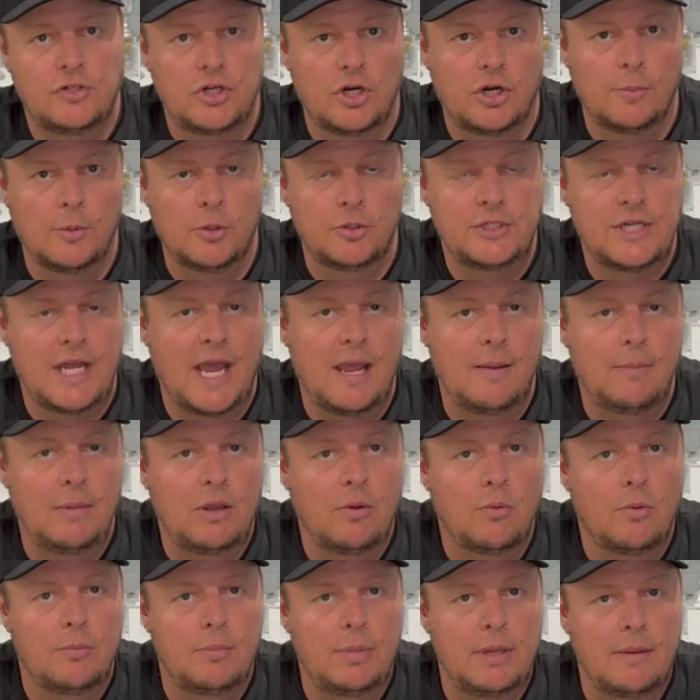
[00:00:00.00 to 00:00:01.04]
turbo
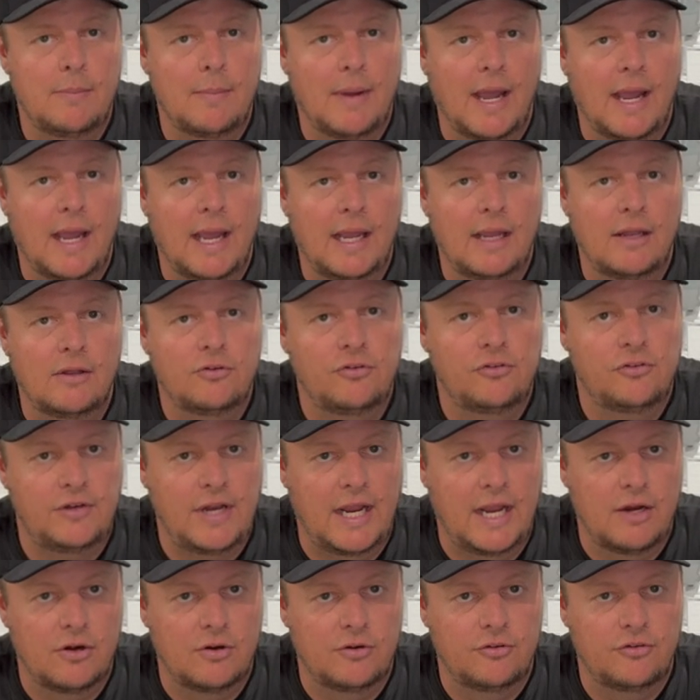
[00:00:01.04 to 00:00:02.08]
timing would be my
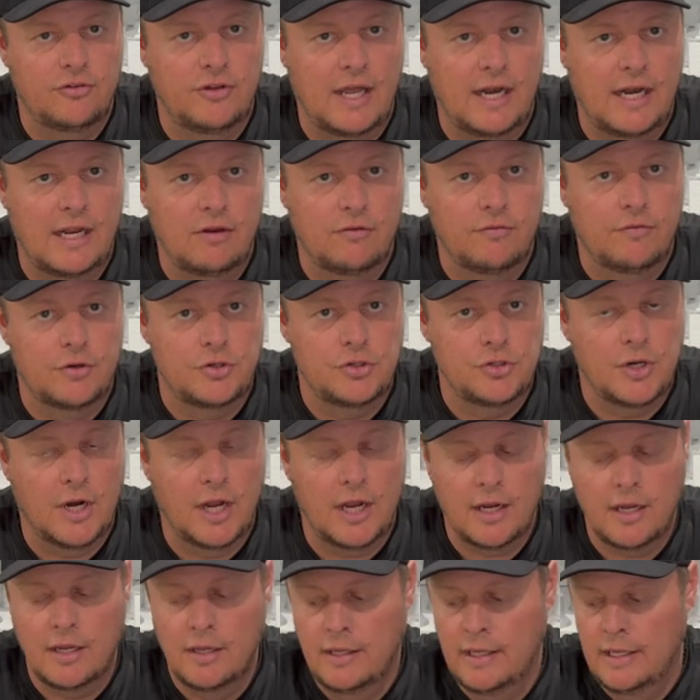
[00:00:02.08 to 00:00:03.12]
standard setting for
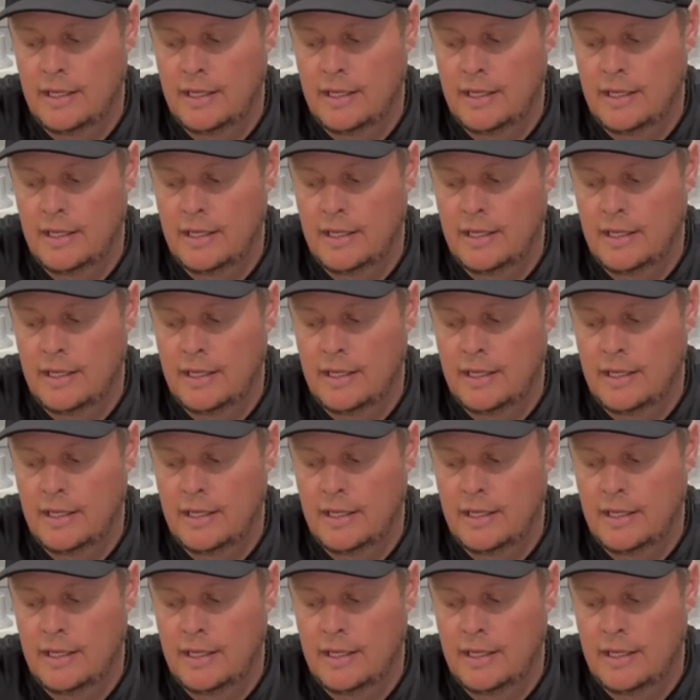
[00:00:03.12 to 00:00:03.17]
truck.